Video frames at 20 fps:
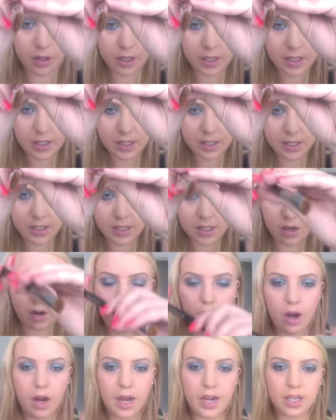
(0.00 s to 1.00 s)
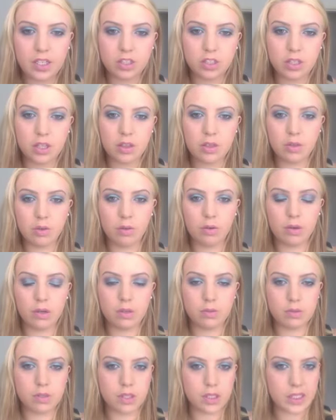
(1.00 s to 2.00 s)
it, I actually thought
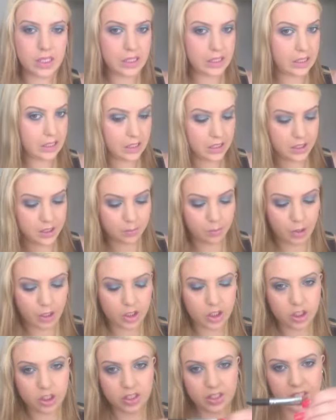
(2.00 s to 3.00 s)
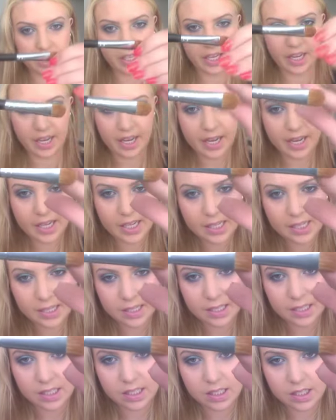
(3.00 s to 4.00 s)
it was a concealer brush because of the
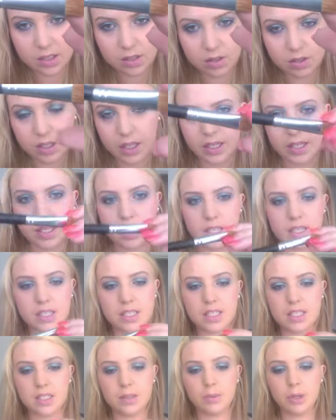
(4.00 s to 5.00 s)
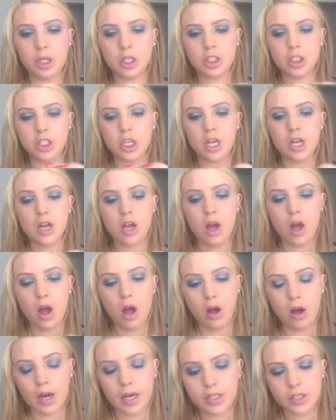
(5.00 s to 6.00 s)
hairs. It just looks like a concealer brush.
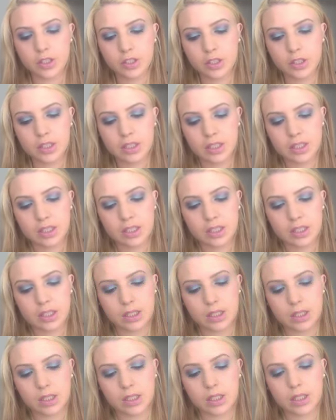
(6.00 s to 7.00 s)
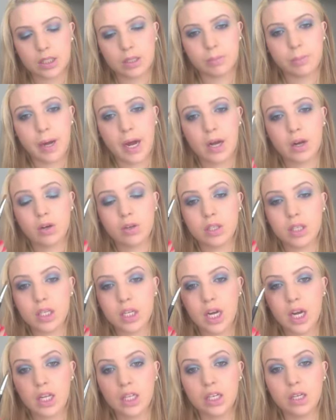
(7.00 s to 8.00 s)
I used this to pack on the
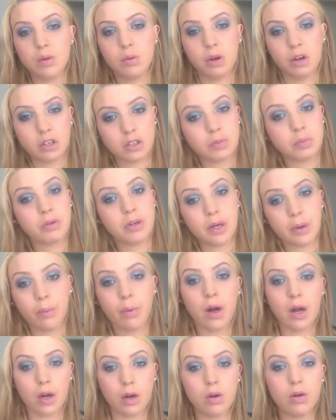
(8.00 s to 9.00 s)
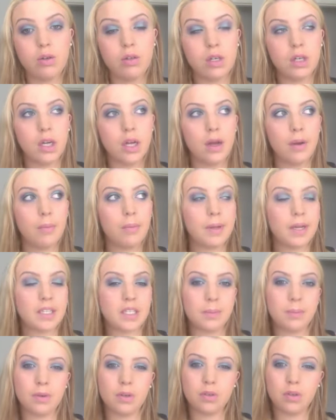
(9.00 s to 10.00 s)
colour. It worked pretty well.
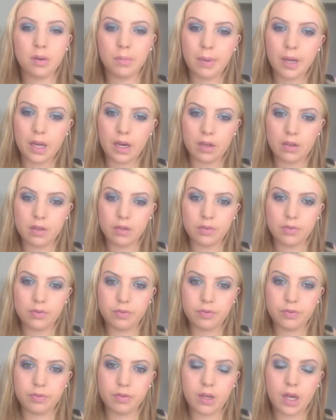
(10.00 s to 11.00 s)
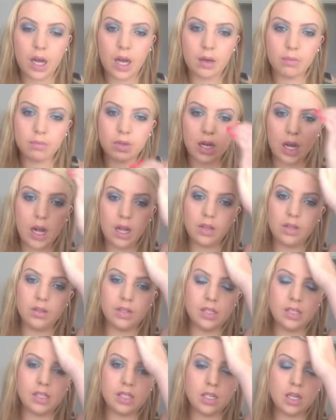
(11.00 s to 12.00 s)
Picked up a good amount of colour
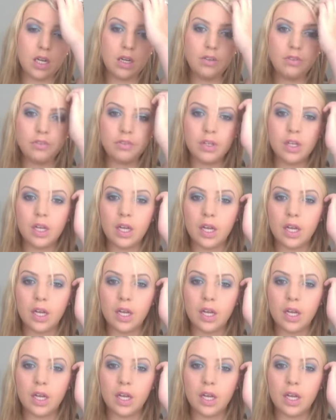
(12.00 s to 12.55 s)
and stuff.